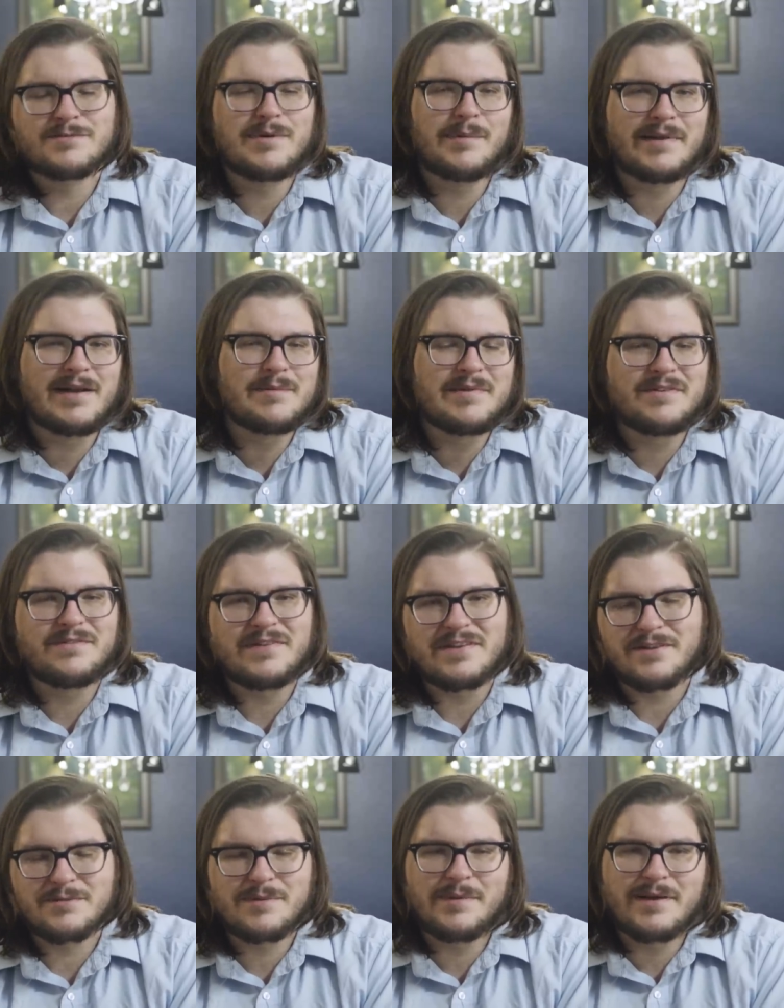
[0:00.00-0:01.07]
There's probably gonna be a
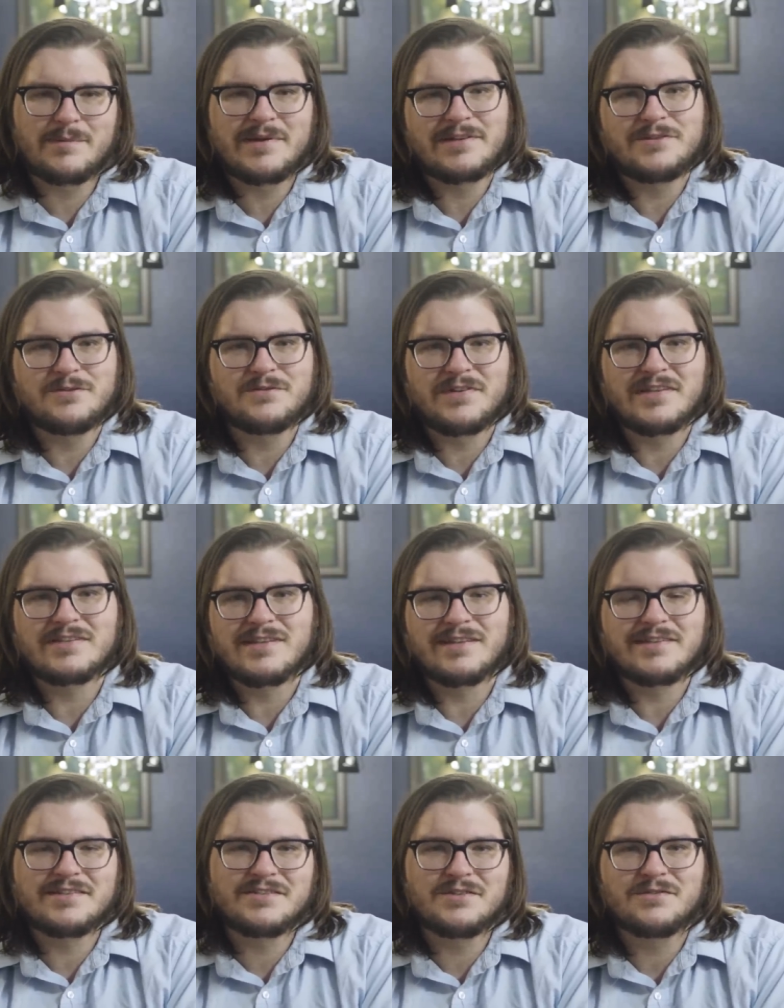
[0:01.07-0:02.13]
feat. There's probably gonna be two feats,
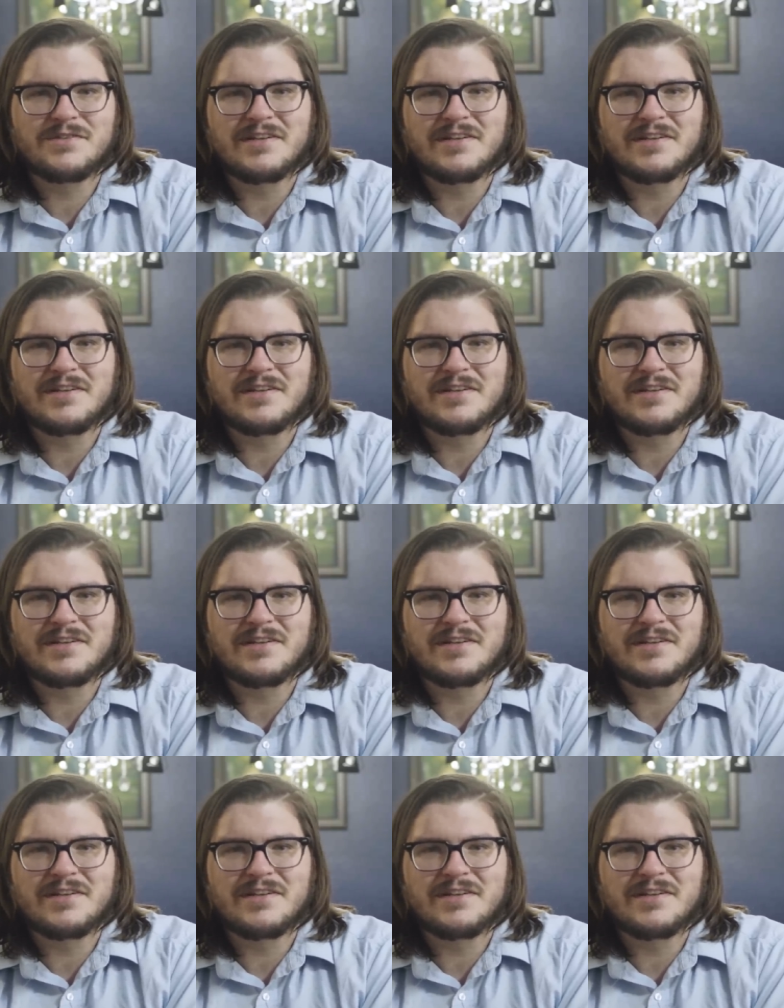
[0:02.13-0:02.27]
at least two